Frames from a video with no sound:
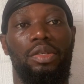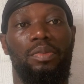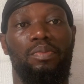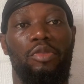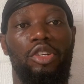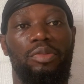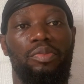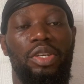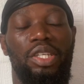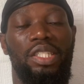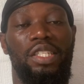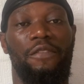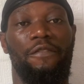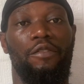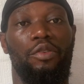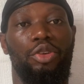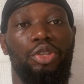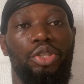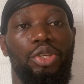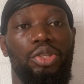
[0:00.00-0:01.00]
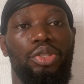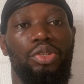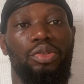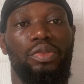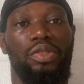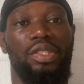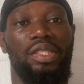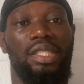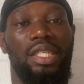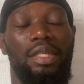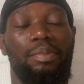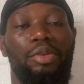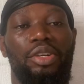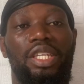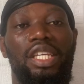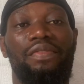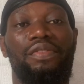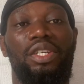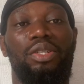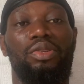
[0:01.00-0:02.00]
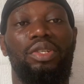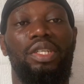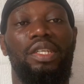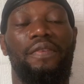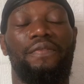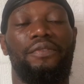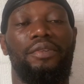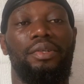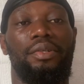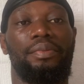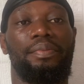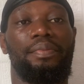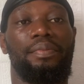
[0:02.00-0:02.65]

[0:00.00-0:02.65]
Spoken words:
much more easy for you to understand. But if you're looking for